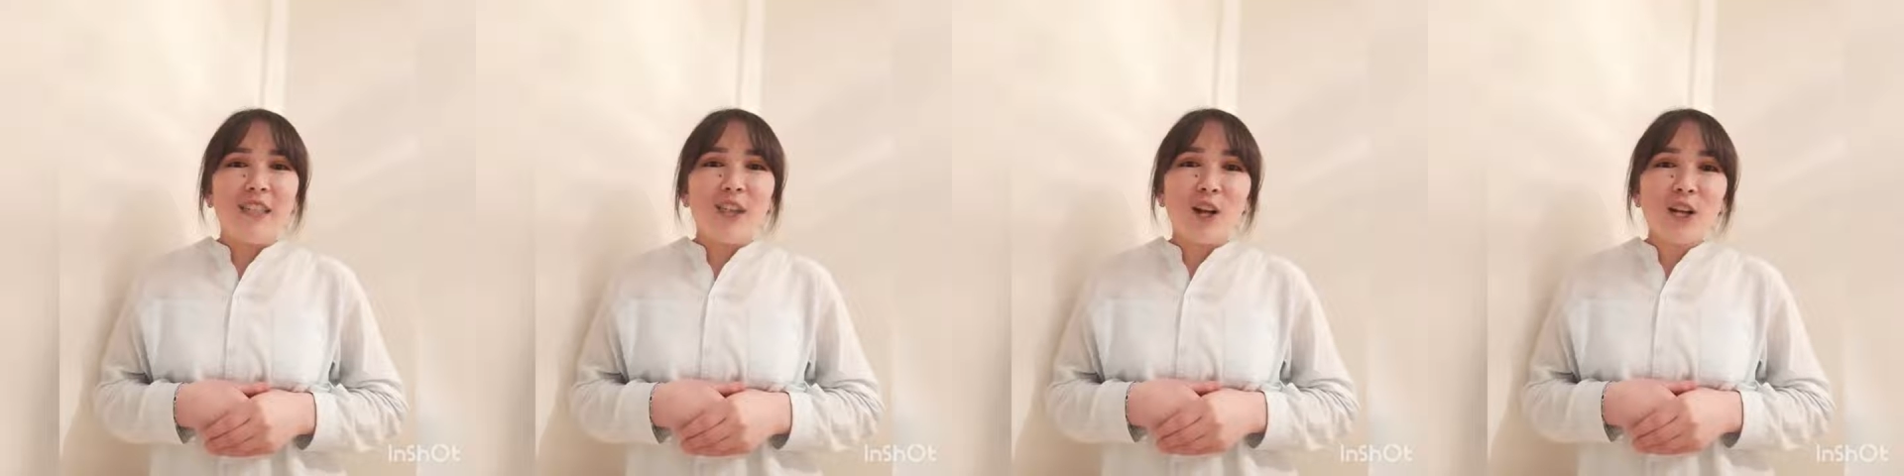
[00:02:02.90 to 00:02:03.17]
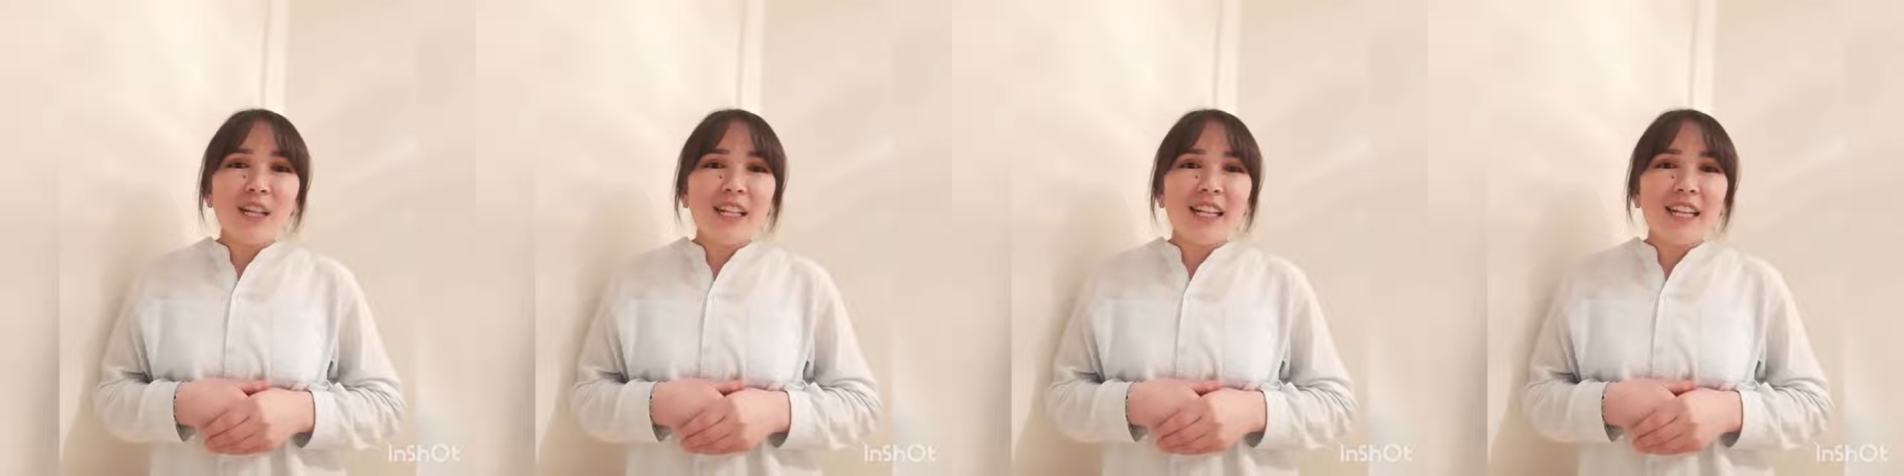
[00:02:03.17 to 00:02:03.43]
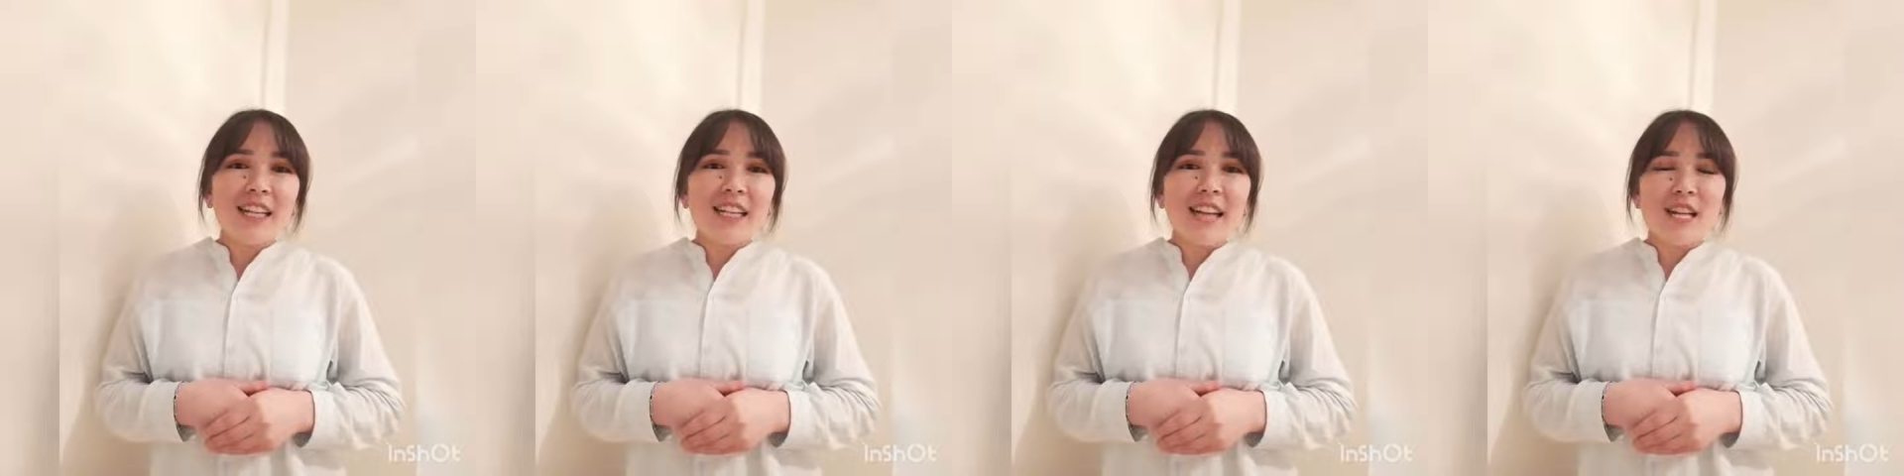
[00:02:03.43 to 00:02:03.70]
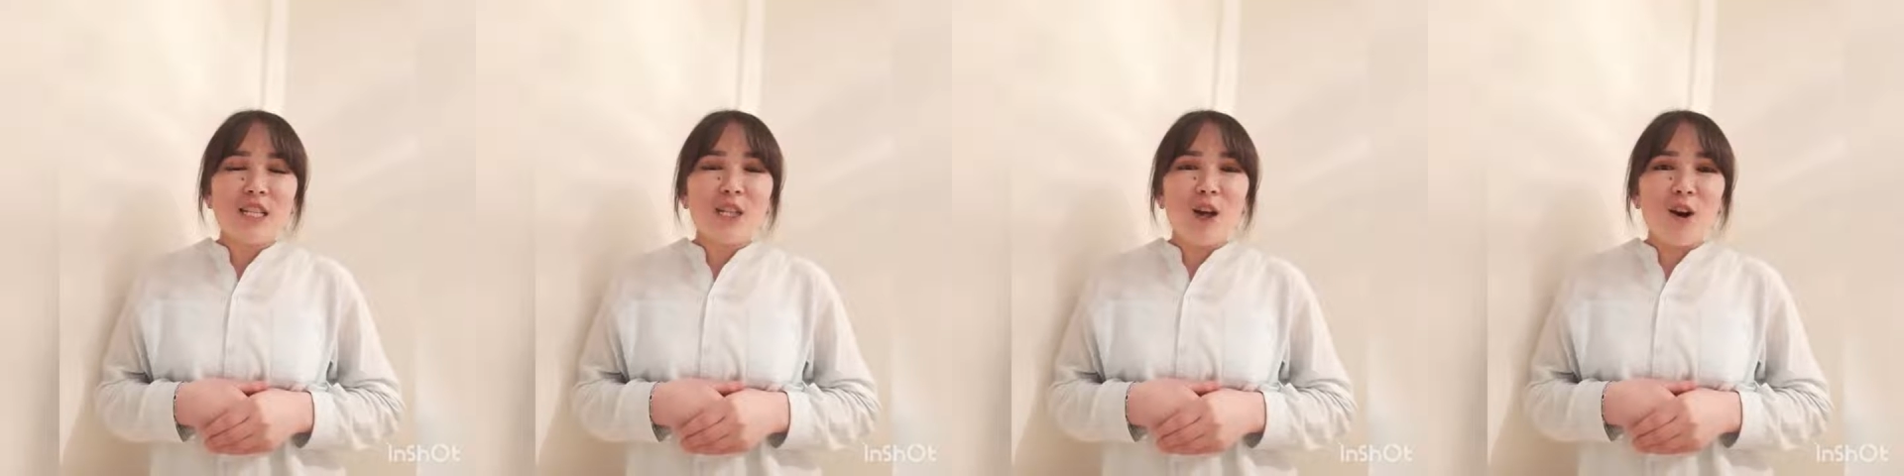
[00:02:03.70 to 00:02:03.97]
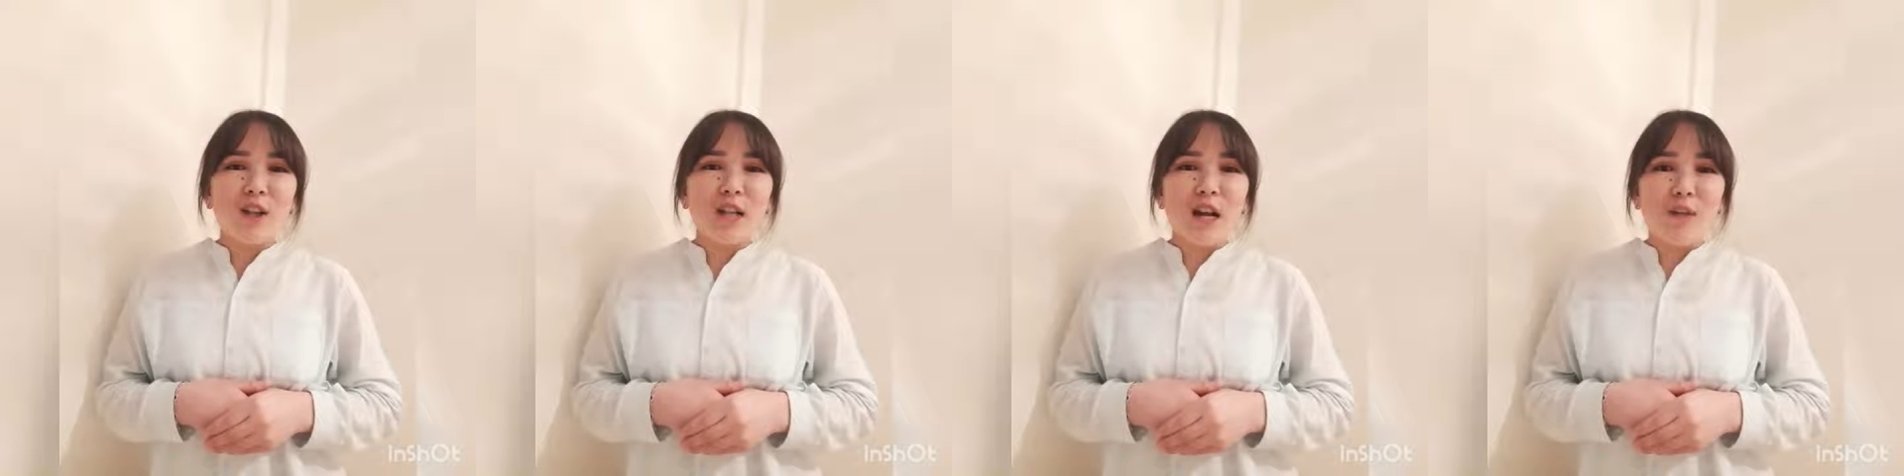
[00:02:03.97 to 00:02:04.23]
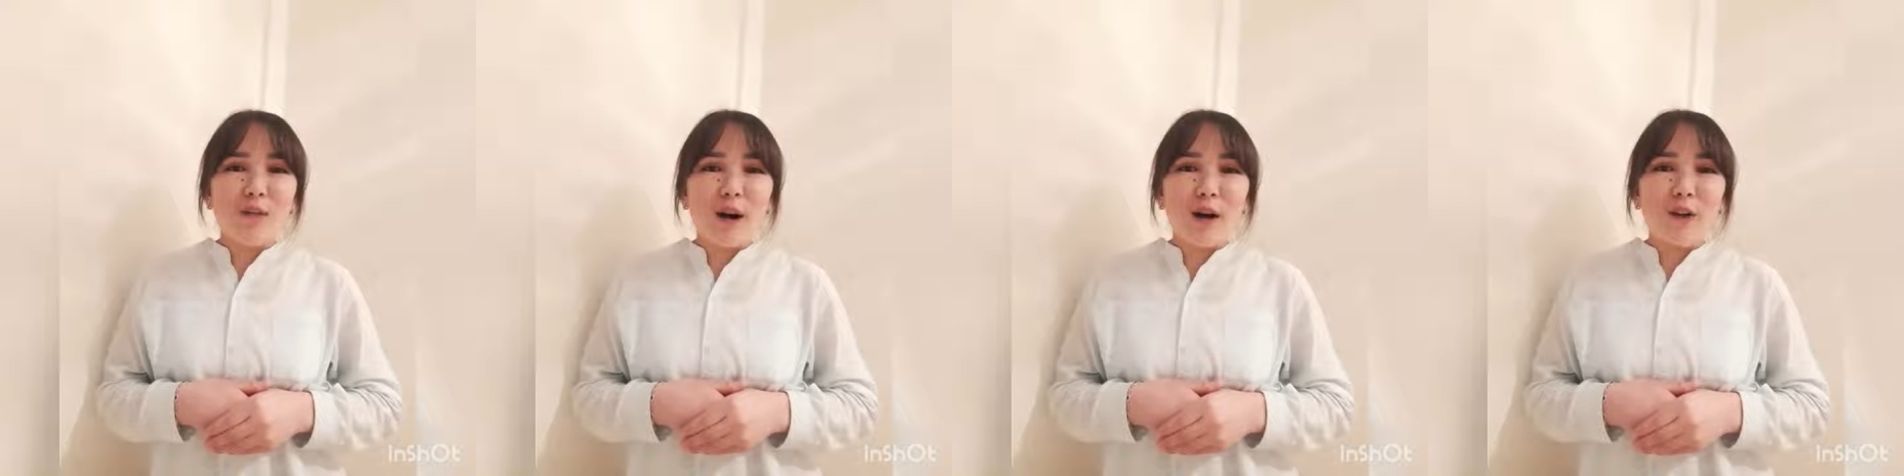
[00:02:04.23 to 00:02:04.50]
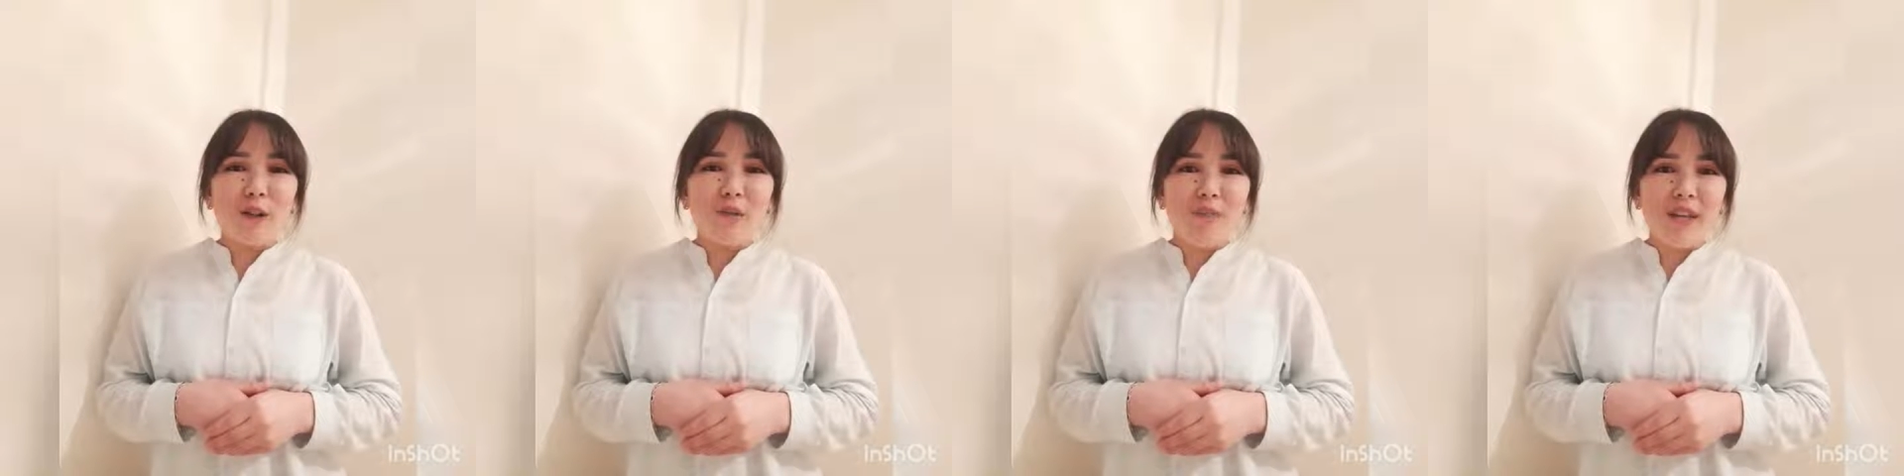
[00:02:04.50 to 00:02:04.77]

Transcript: shortly that's all about